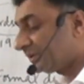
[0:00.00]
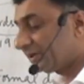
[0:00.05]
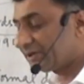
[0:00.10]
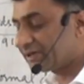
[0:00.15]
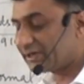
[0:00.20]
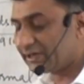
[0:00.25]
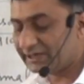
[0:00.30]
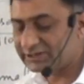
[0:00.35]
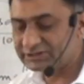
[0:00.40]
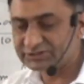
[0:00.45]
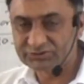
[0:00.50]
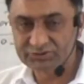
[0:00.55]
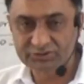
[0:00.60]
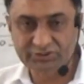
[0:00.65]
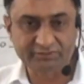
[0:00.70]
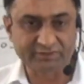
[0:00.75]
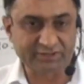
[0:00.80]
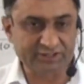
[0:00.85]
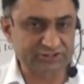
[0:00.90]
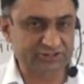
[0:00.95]

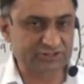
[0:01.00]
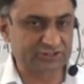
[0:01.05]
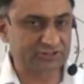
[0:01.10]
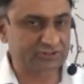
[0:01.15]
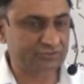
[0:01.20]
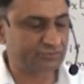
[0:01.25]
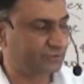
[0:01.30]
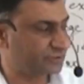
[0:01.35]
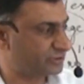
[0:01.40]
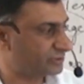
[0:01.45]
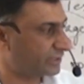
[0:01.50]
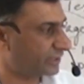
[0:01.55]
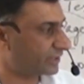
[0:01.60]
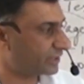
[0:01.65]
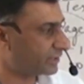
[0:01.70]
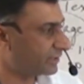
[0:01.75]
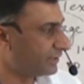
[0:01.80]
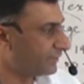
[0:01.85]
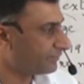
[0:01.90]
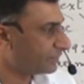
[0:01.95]
devices which
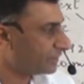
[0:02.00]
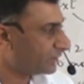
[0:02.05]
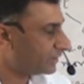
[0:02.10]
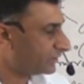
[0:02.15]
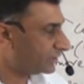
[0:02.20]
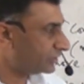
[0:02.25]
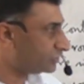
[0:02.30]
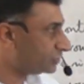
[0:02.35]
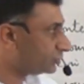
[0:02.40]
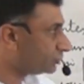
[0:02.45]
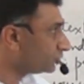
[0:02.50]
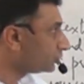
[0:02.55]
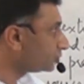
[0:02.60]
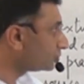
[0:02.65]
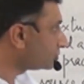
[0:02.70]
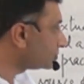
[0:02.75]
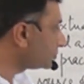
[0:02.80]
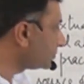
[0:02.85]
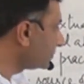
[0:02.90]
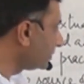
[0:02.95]
are
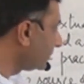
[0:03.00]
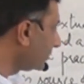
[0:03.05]
used,